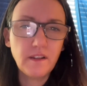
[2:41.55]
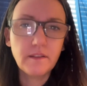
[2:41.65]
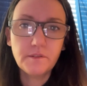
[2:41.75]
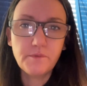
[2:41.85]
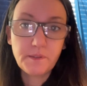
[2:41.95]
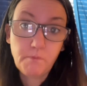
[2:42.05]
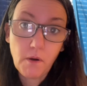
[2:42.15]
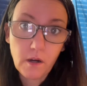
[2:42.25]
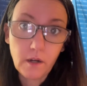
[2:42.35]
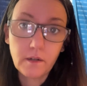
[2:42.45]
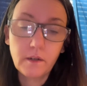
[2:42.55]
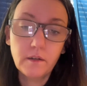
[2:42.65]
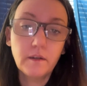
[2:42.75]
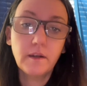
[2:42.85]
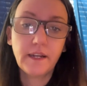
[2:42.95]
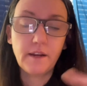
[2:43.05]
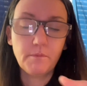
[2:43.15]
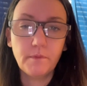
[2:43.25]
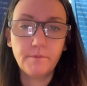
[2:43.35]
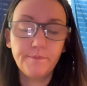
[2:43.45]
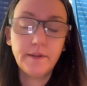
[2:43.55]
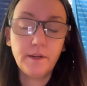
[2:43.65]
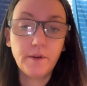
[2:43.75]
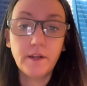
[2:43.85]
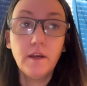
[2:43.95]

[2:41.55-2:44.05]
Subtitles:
It was Spark. I can't remember. Anyway.